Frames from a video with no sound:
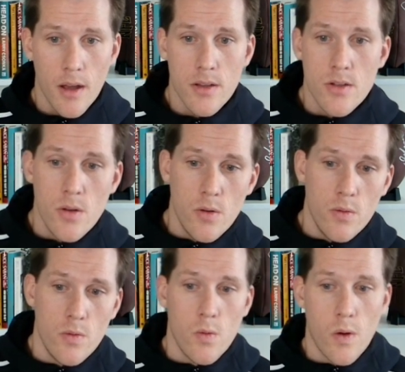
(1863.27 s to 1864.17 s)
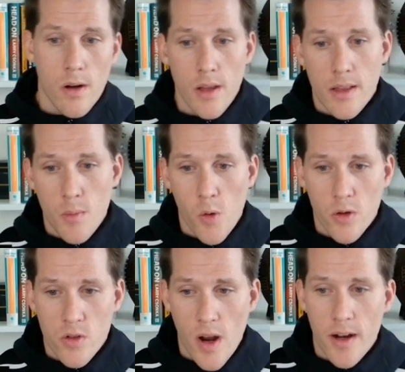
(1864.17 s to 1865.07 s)
So we're going to let the
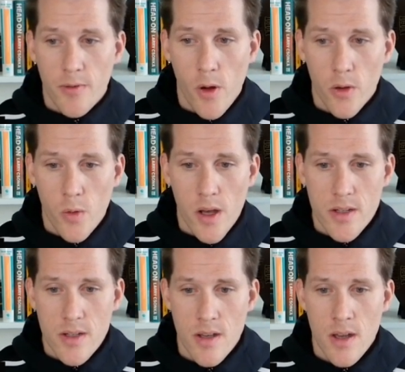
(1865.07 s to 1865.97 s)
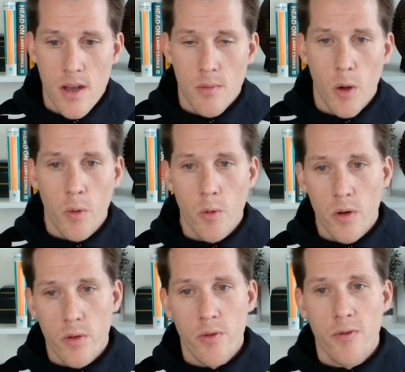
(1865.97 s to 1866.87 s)
board try to fall to us, but we
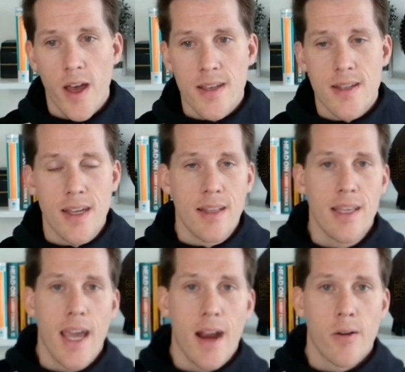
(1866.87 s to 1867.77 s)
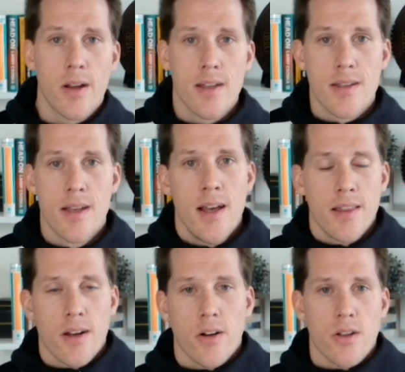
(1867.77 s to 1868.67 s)
want to invest in the areas
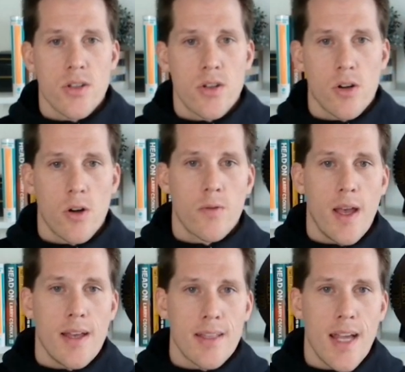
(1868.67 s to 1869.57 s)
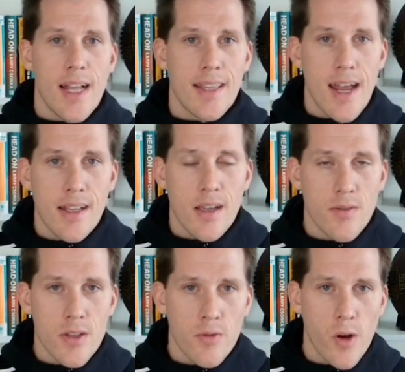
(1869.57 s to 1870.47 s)
that are going to serve as the identity of
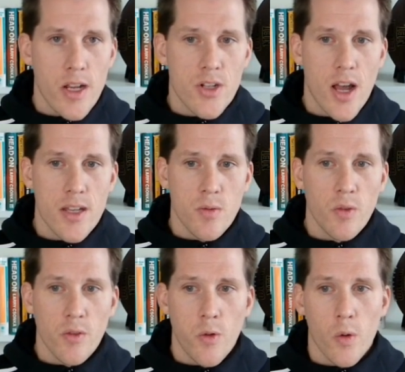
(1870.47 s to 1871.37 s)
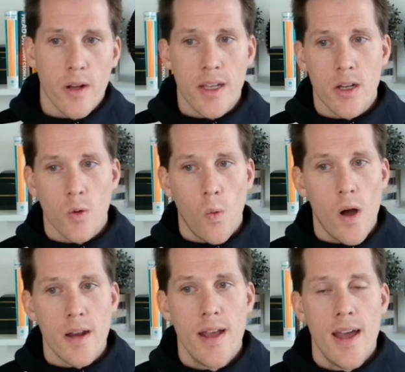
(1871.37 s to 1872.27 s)
this franchise moving forward in year 1,